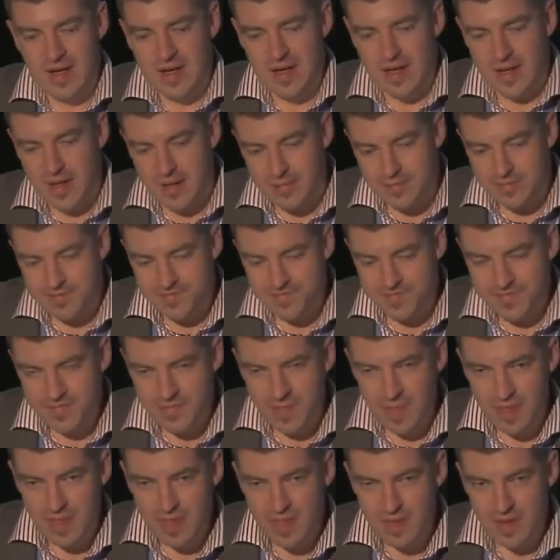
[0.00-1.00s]
Long
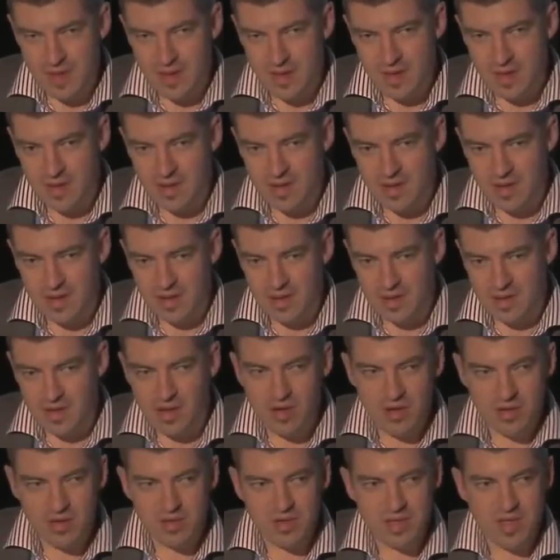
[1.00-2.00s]

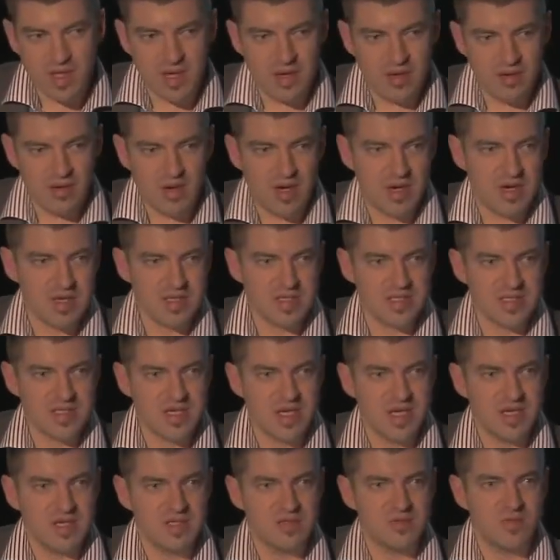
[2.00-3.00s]
now are the
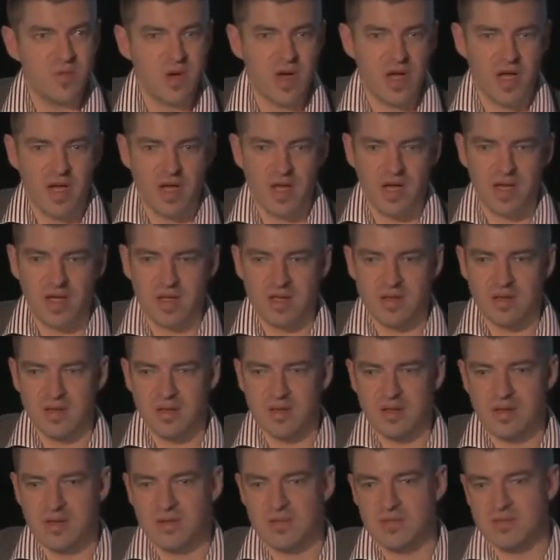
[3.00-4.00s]
days
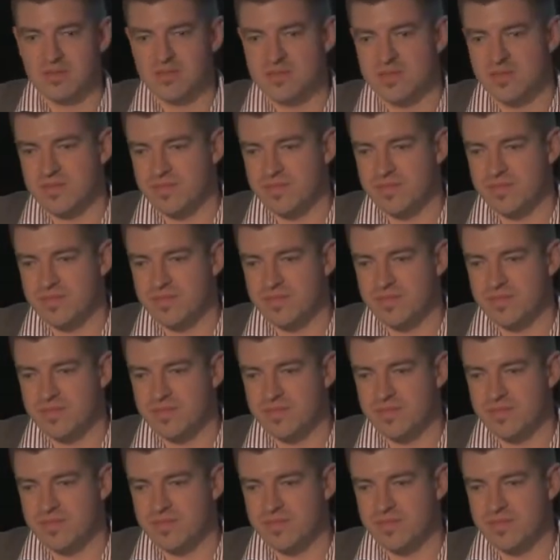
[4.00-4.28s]
when